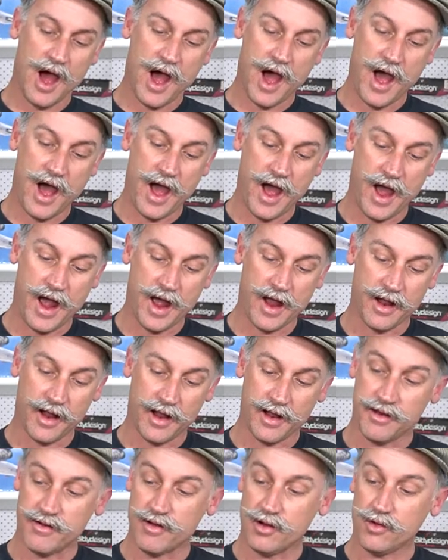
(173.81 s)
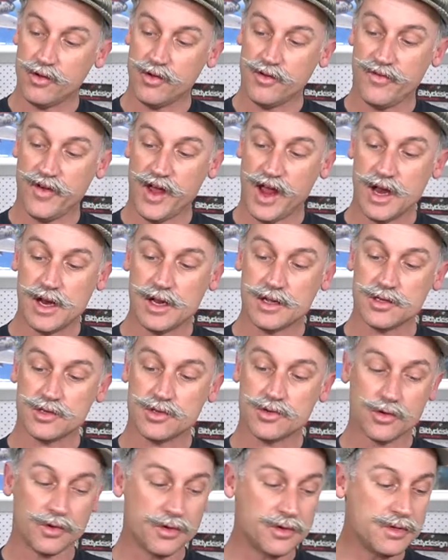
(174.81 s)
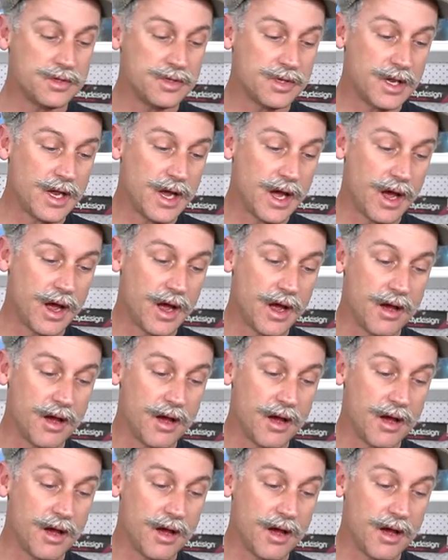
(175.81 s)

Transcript: and look for any screws that are,